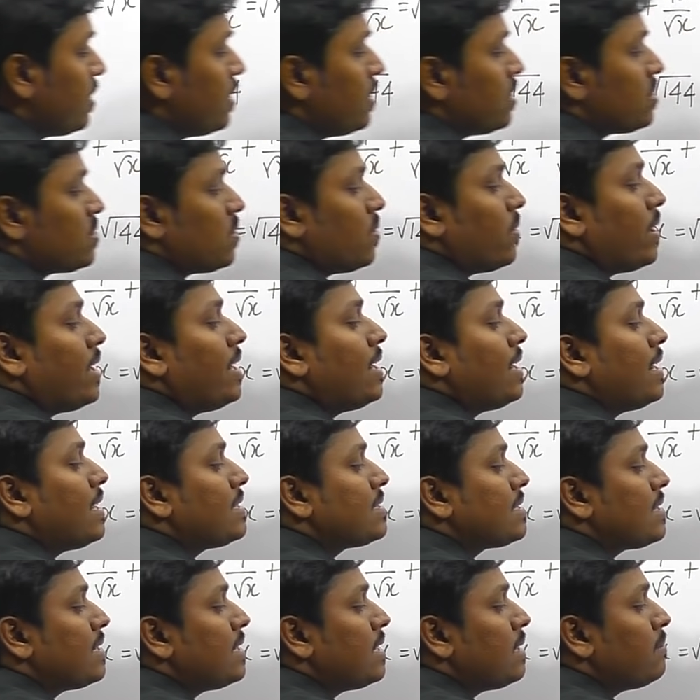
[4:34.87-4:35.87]
So in
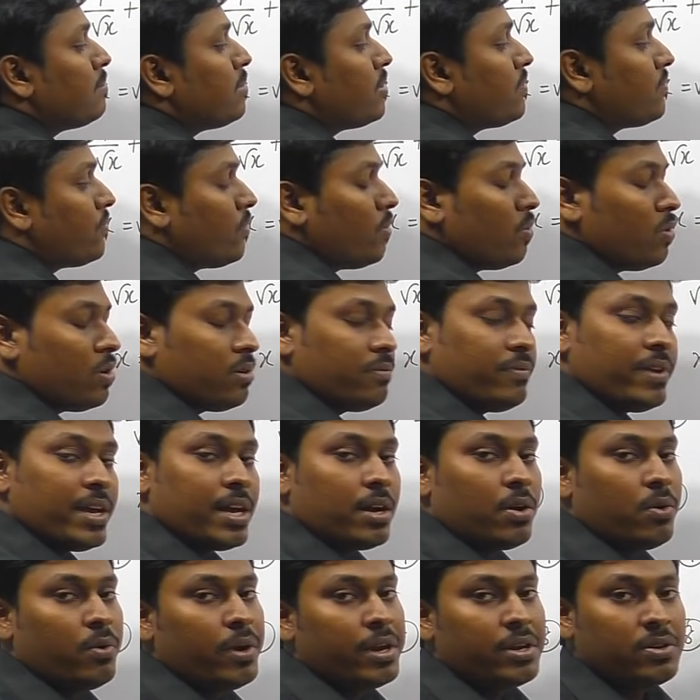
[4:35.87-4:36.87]
lesson number 4, we
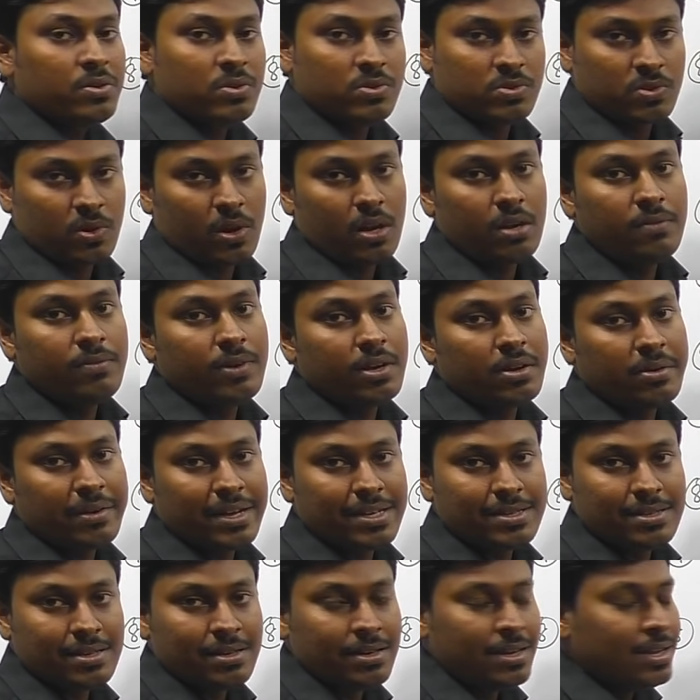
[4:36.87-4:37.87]
are going to solve a
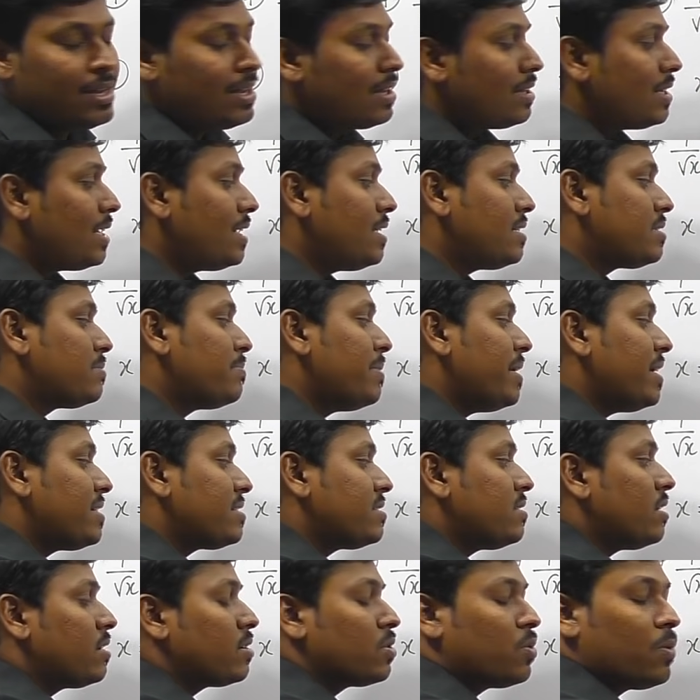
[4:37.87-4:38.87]
question that is
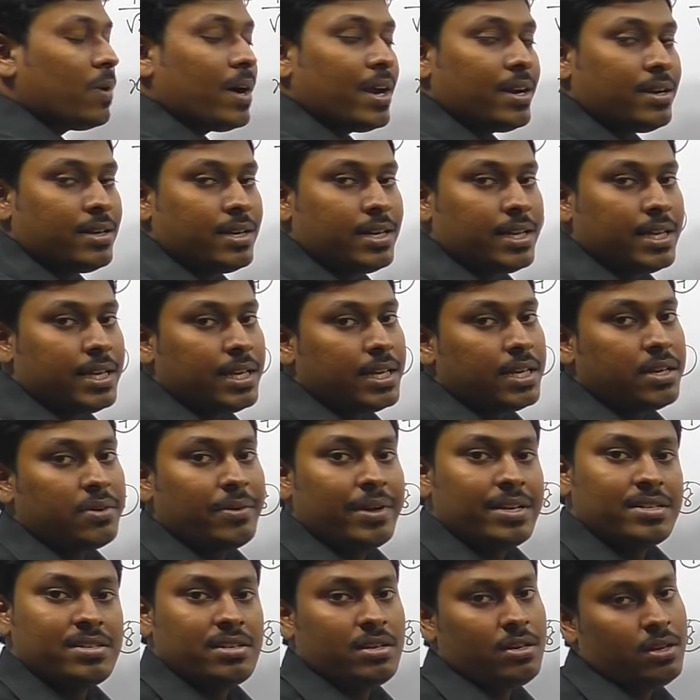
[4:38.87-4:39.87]
based on quadratic
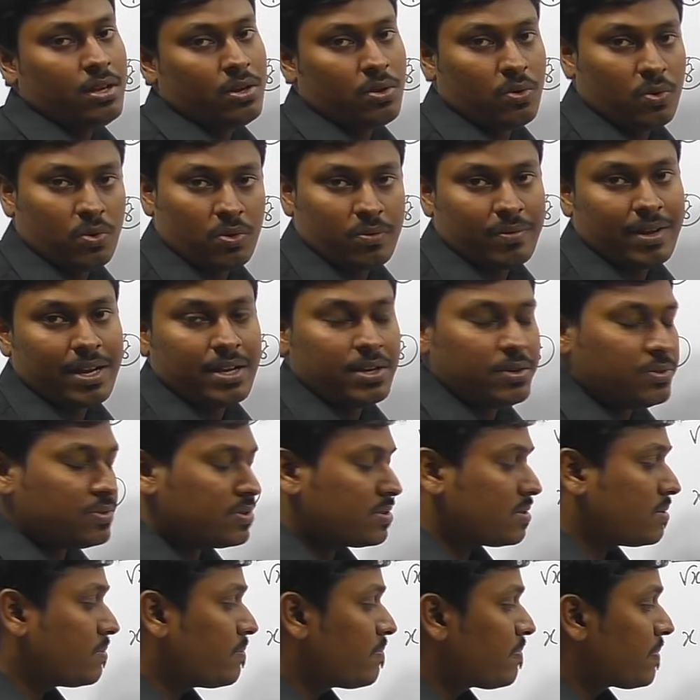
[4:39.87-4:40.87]
equation root
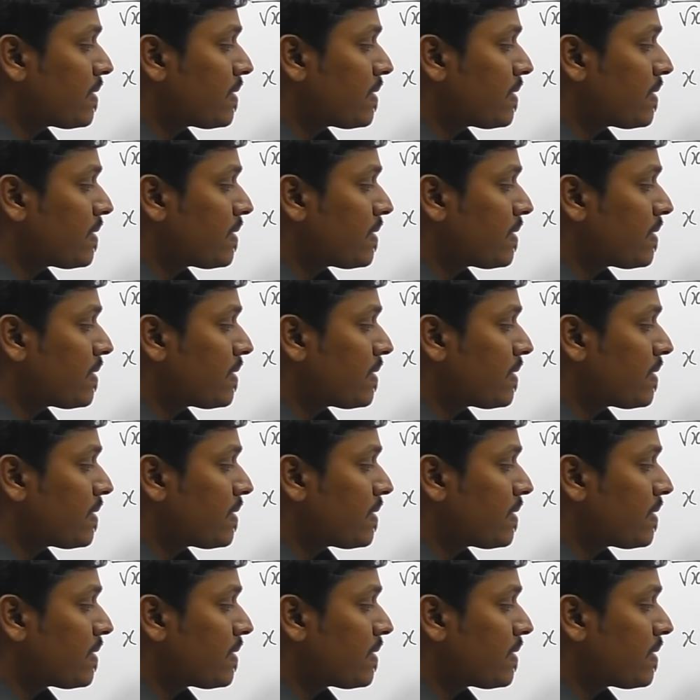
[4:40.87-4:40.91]
values.